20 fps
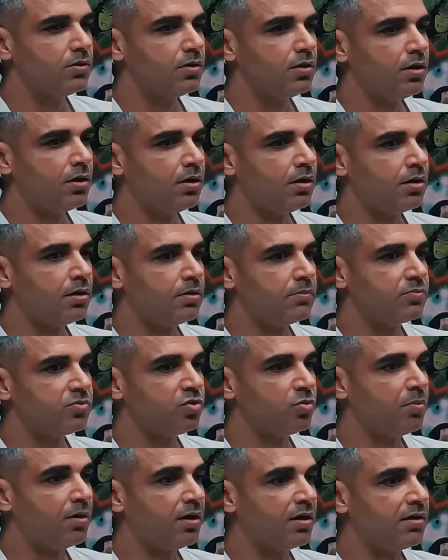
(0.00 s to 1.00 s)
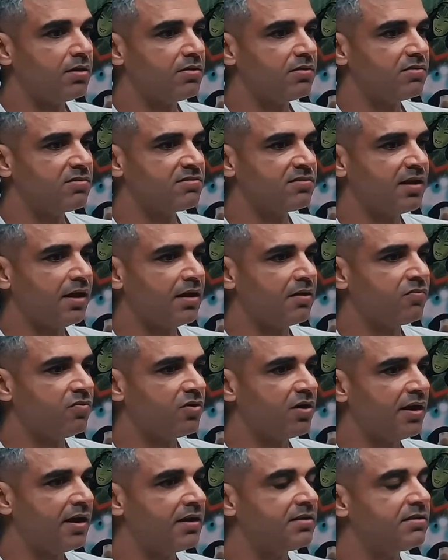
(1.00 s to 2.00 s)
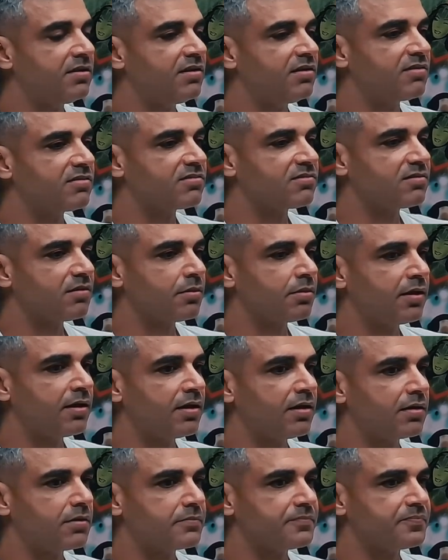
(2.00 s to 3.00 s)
Dubai, stayed for 8 years there.